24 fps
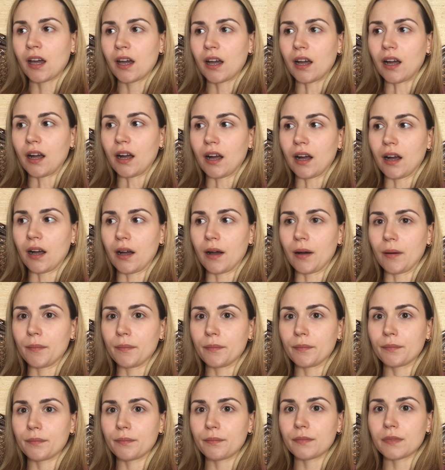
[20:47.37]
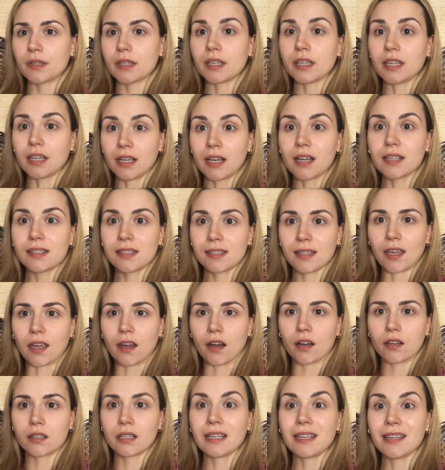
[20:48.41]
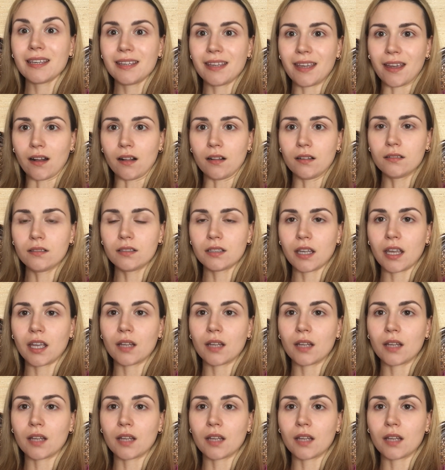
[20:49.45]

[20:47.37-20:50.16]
Um, he got scared, he yelled,